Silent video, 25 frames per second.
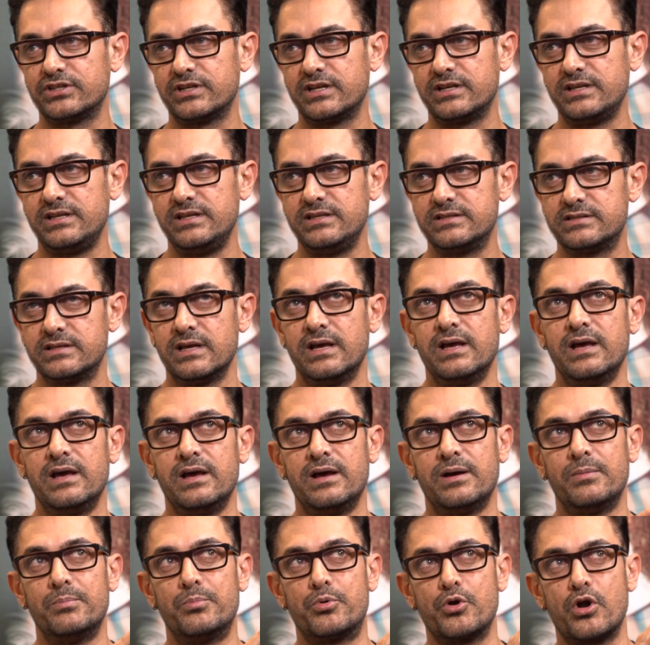And he's
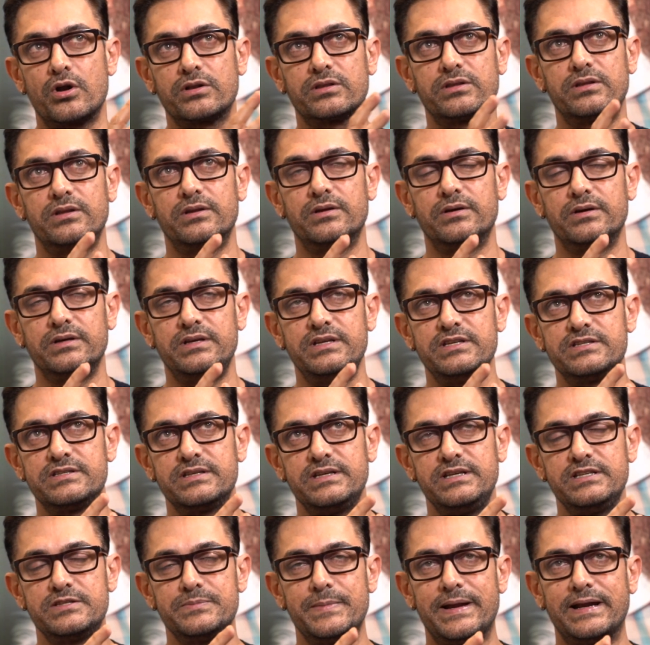
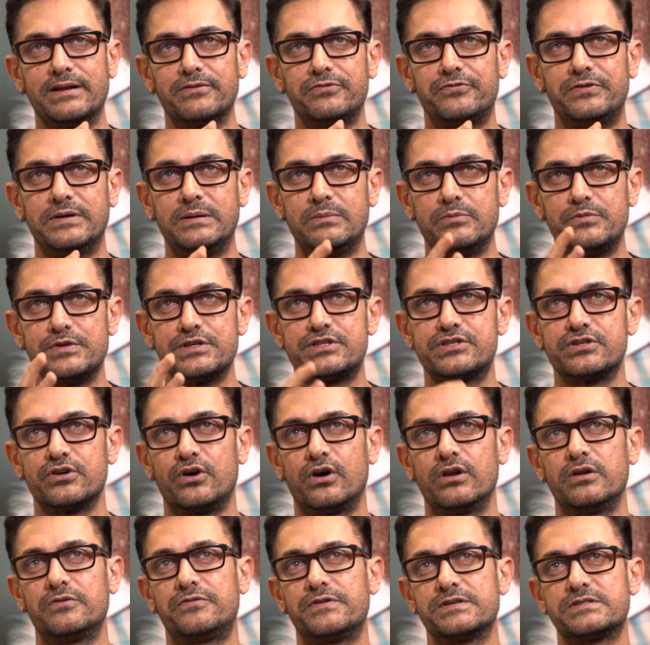made a film which
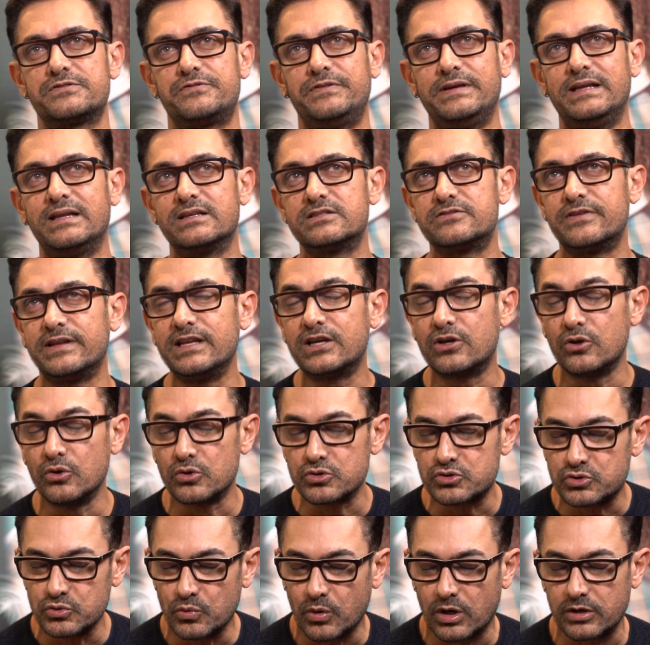all of us feel is very close
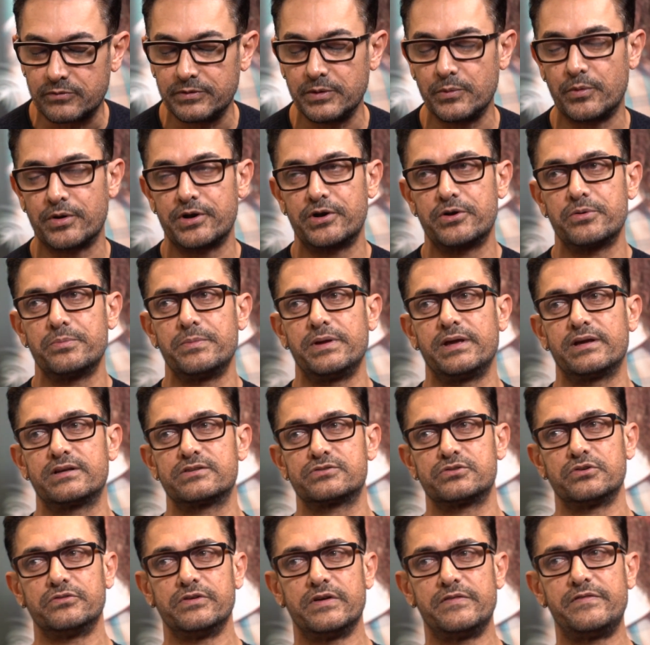to what we wanted to make.
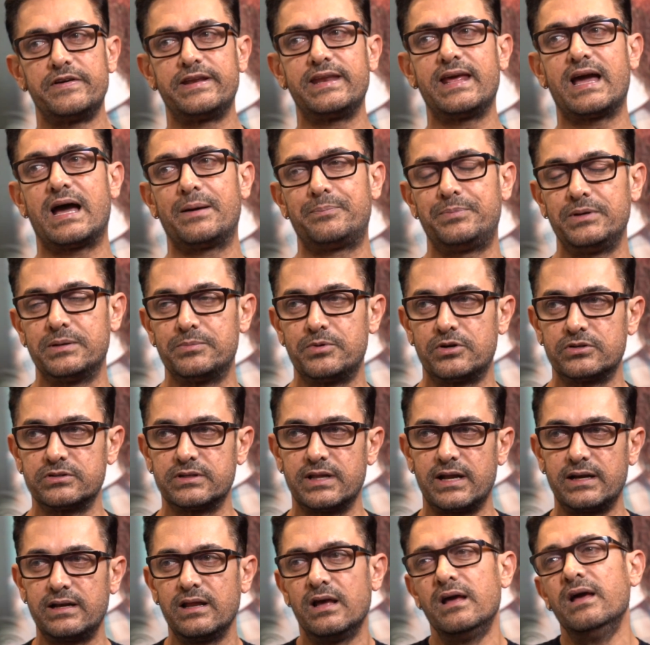So we're very happy about
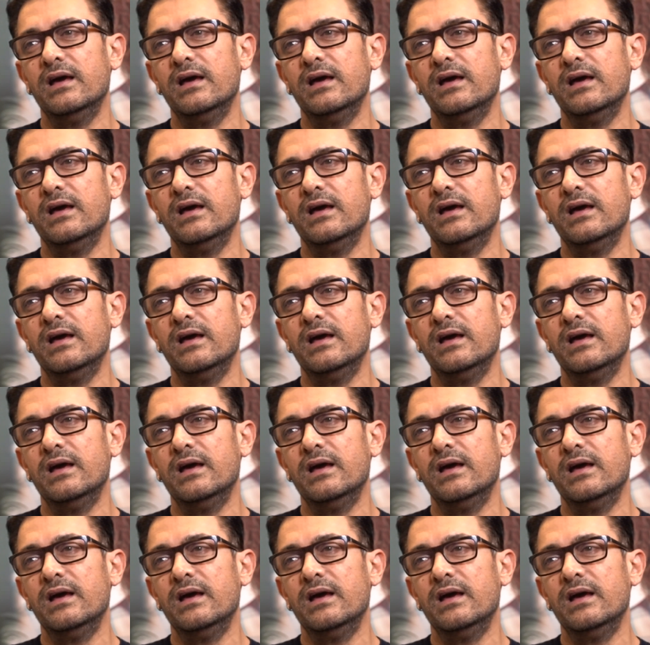that.